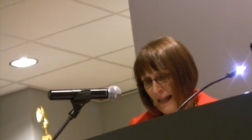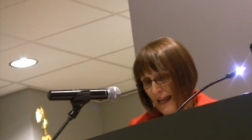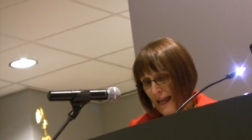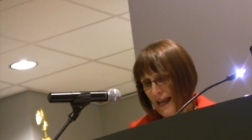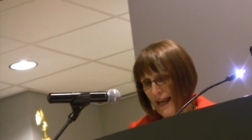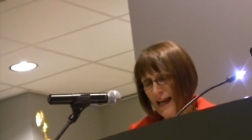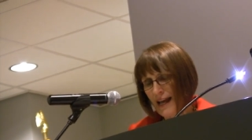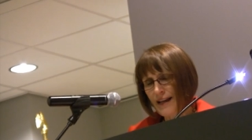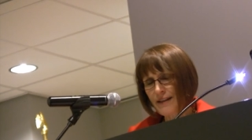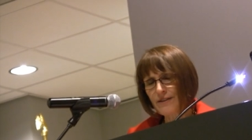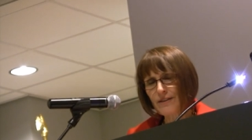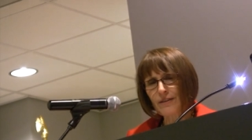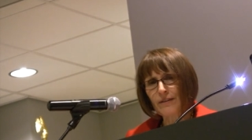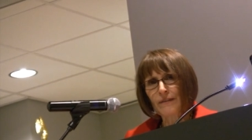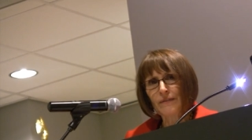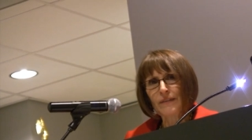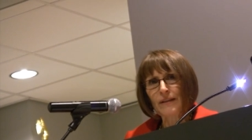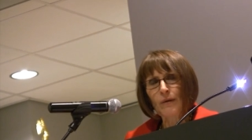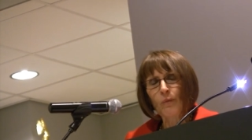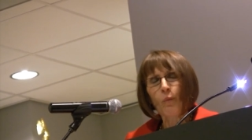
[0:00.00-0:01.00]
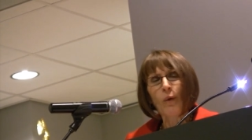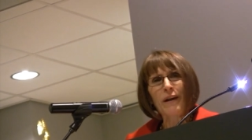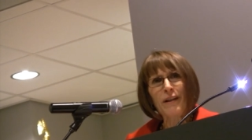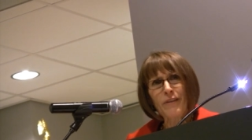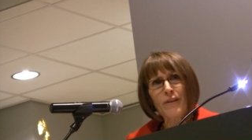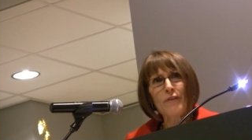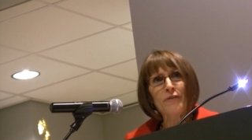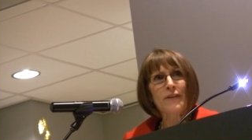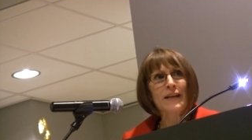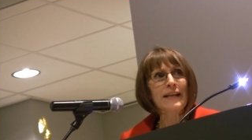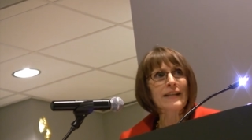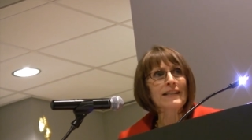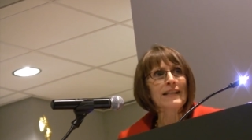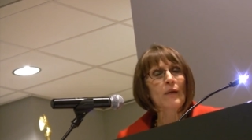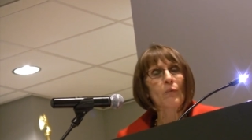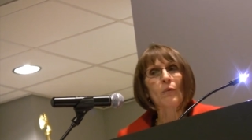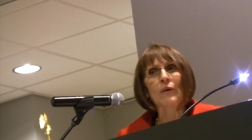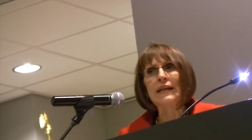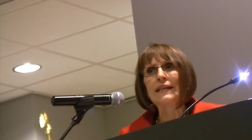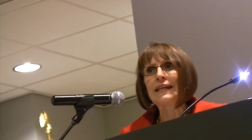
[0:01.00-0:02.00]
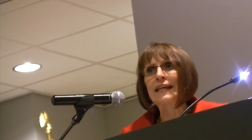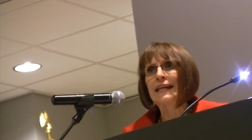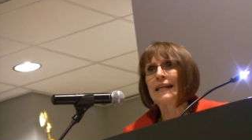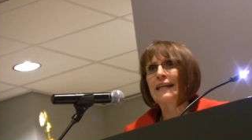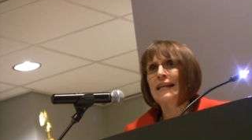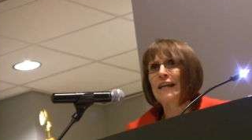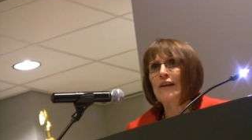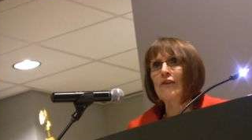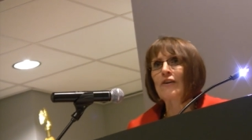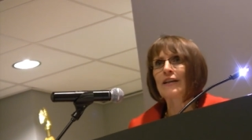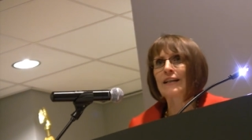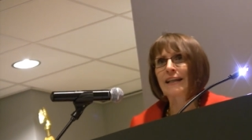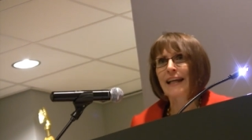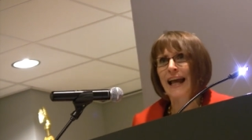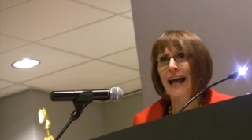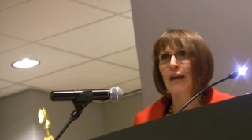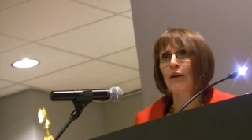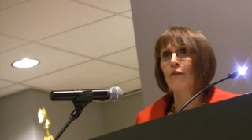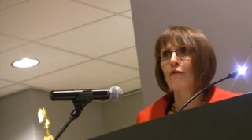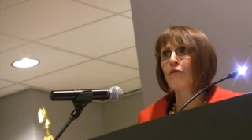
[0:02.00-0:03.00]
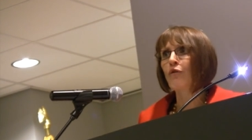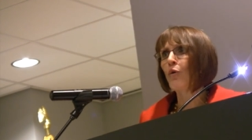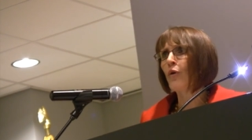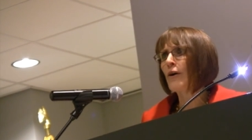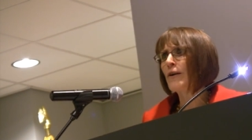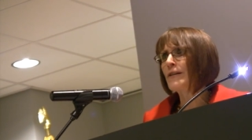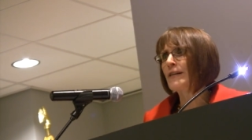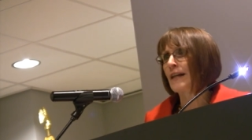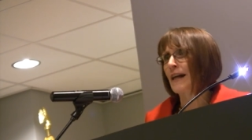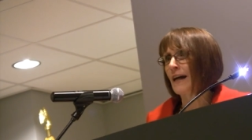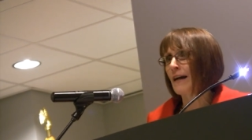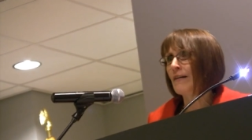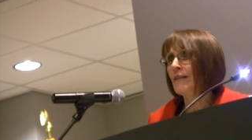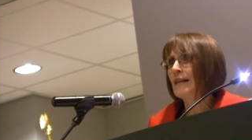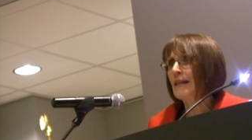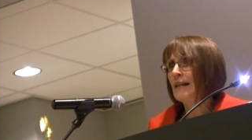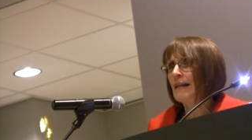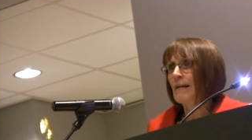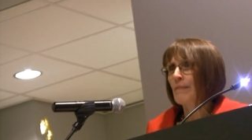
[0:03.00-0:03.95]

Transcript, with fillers: And one of the things that we need here in California,